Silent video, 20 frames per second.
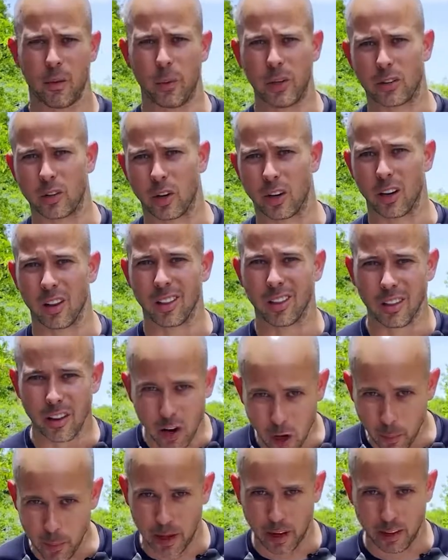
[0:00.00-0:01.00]
We took a
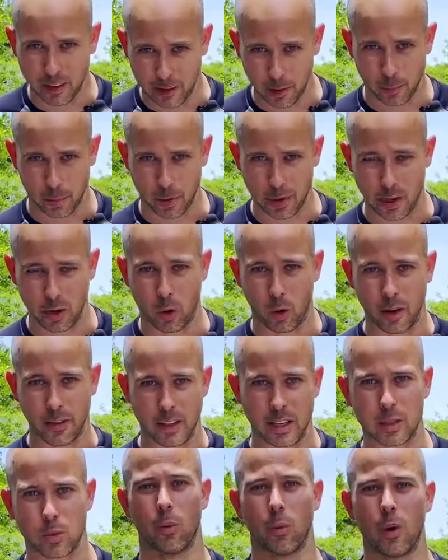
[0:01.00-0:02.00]
little bit of debris on
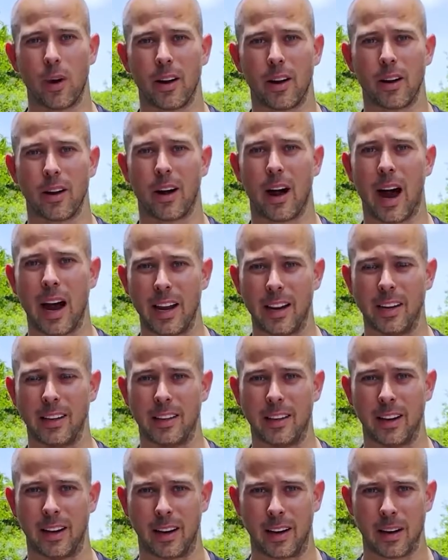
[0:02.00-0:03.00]
this one
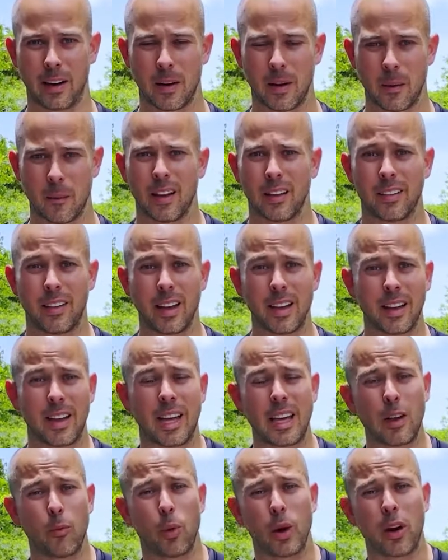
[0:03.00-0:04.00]
IED. Then
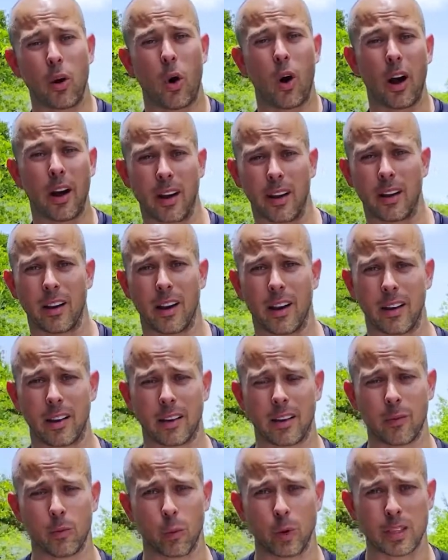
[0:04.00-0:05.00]
he went on
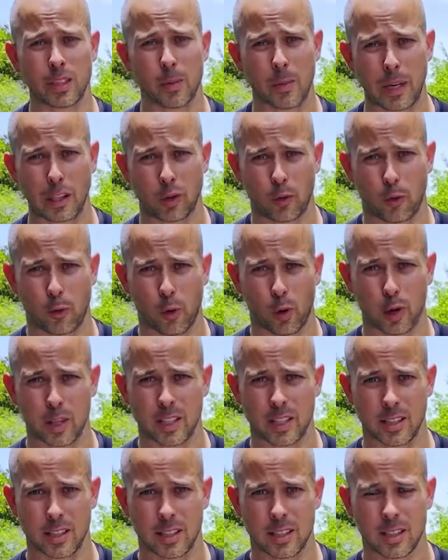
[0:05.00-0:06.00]
and went special
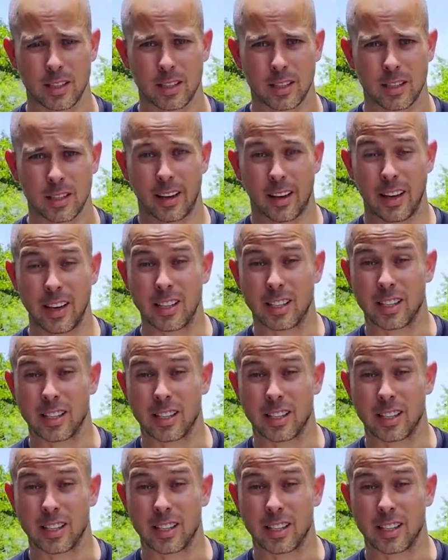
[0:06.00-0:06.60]
forces. He